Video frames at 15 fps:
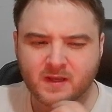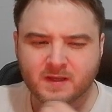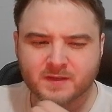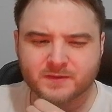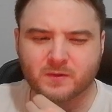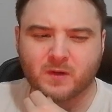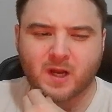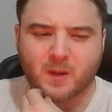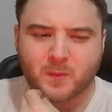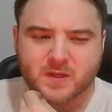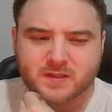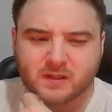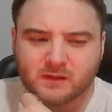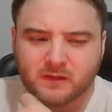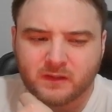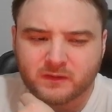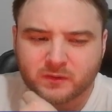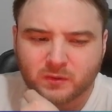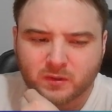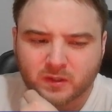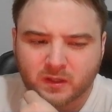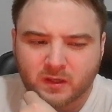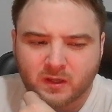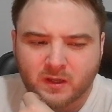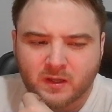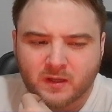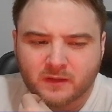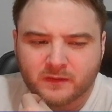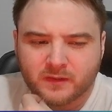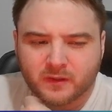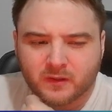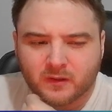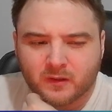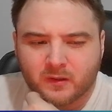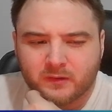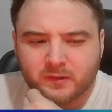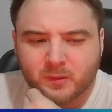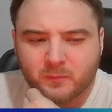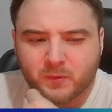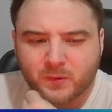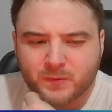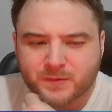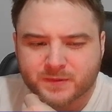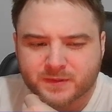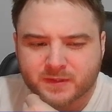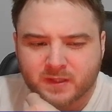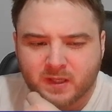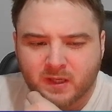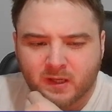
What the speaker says: so I basically took the boost,